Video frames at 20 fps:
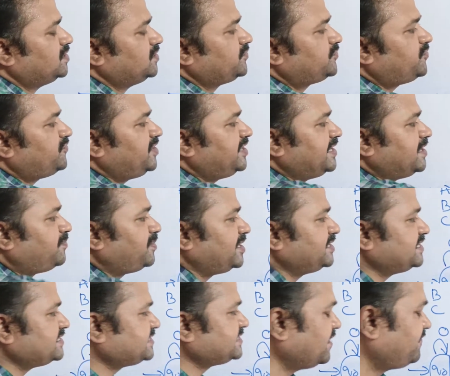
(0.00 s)
So, we can apply
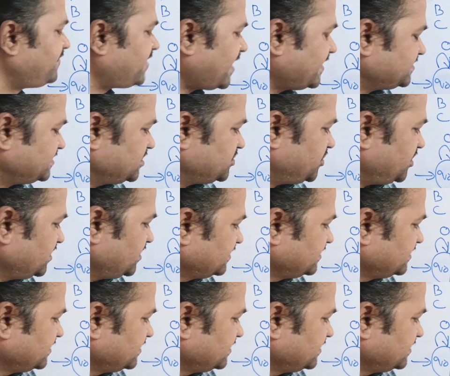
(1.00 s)
the self-transition.